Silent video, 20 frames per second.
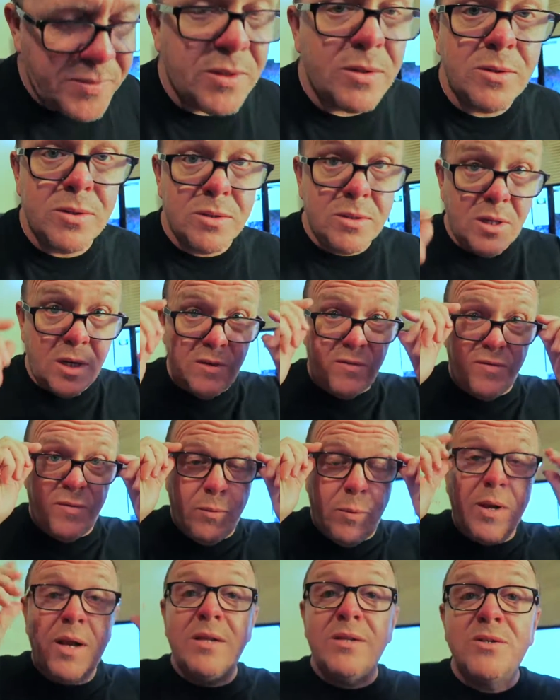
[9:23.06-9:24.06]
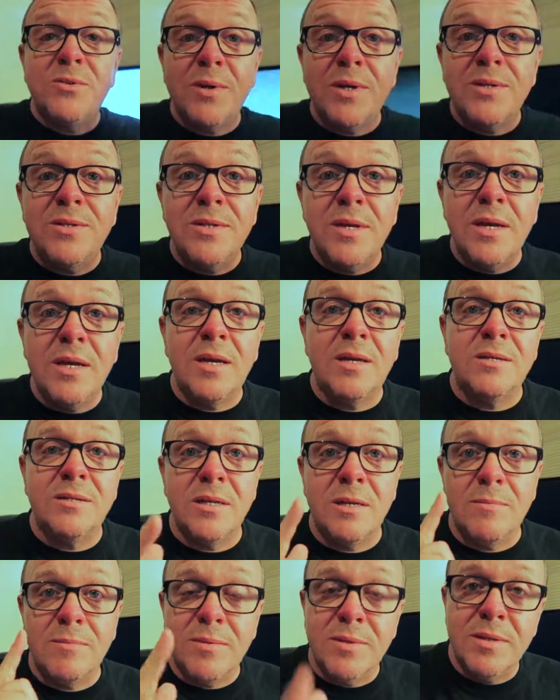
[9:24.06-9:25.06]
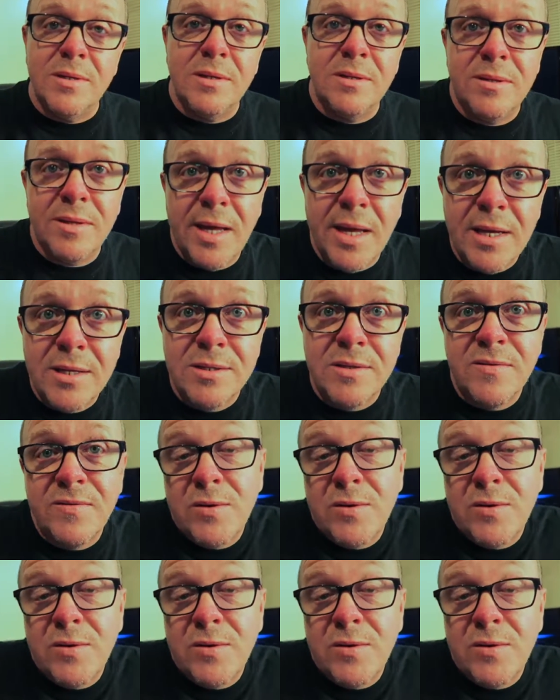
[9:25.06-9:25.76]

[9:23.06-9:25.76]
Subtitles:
Good stuff. What else do I say except thanks